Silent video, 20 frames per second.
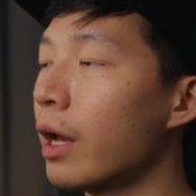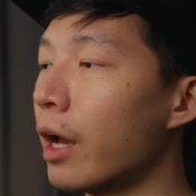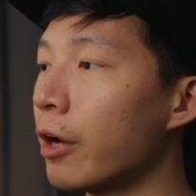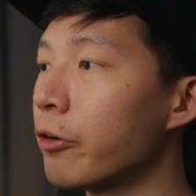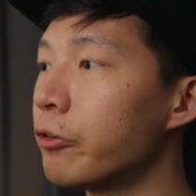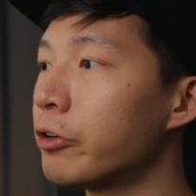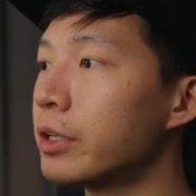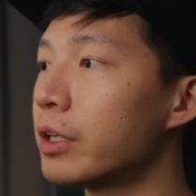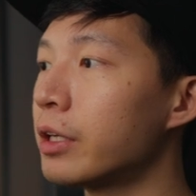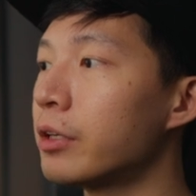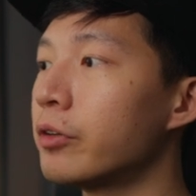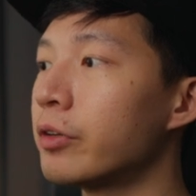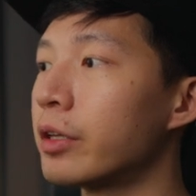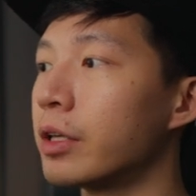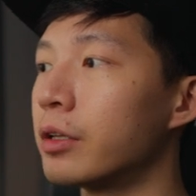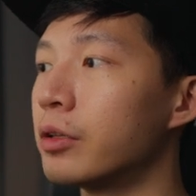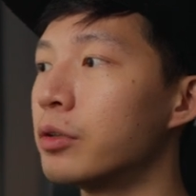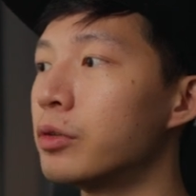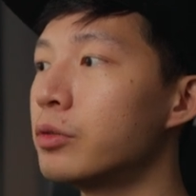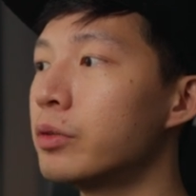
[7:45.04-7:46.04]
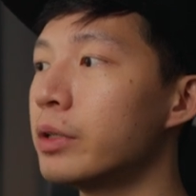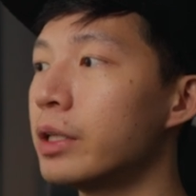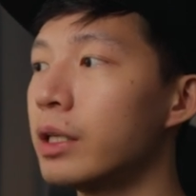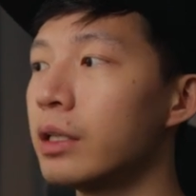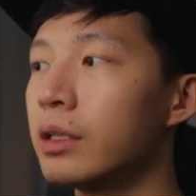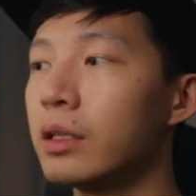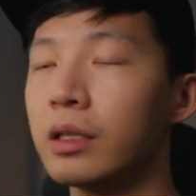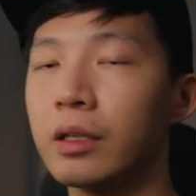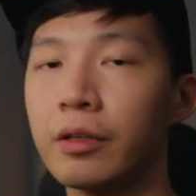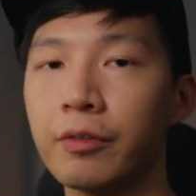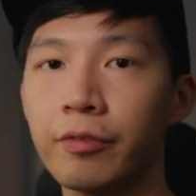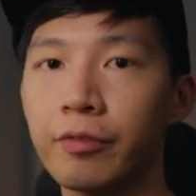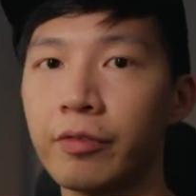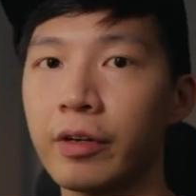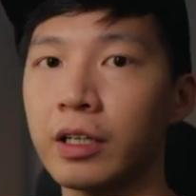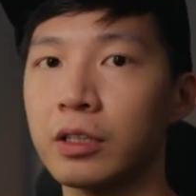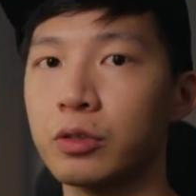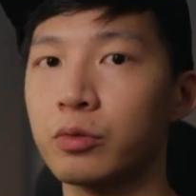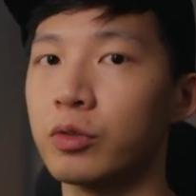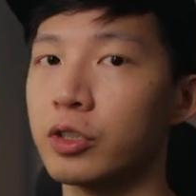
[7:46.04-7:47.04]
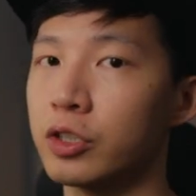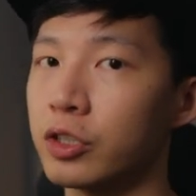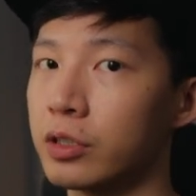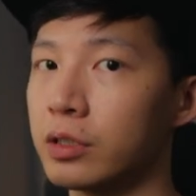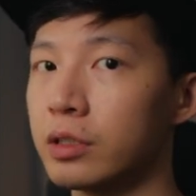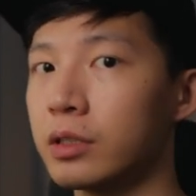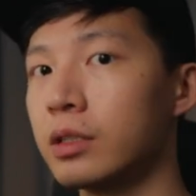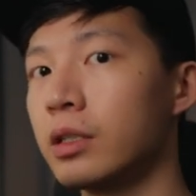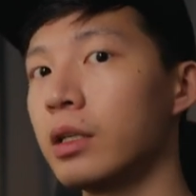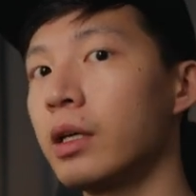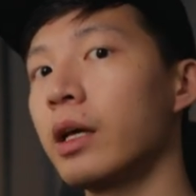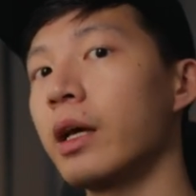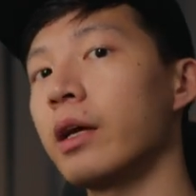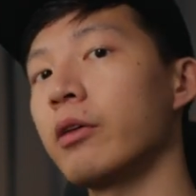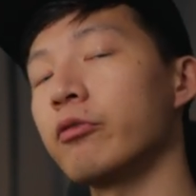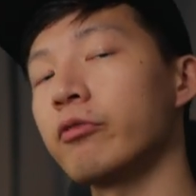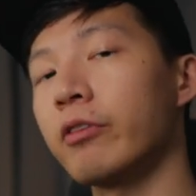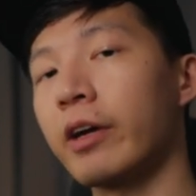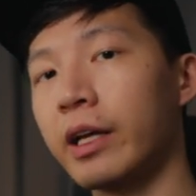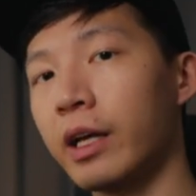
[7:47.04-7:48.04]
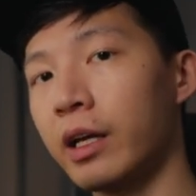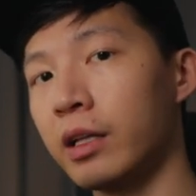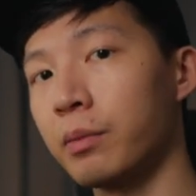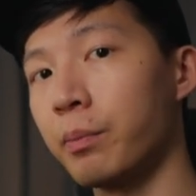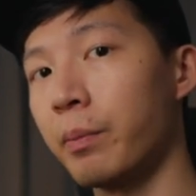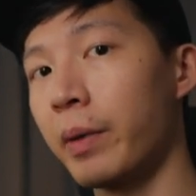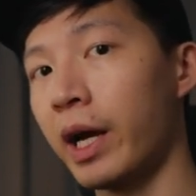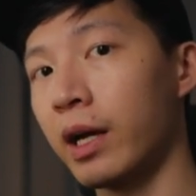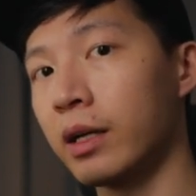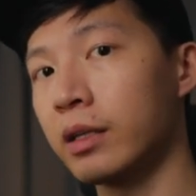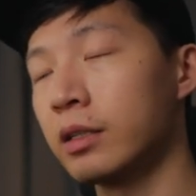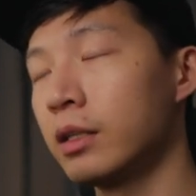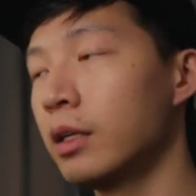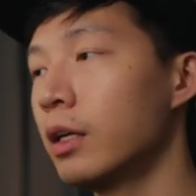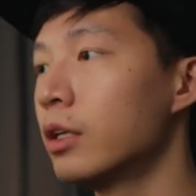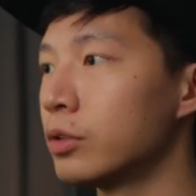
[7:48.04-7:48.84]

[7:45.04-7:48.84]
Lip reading: everything you can do in the effects, which is right at the back.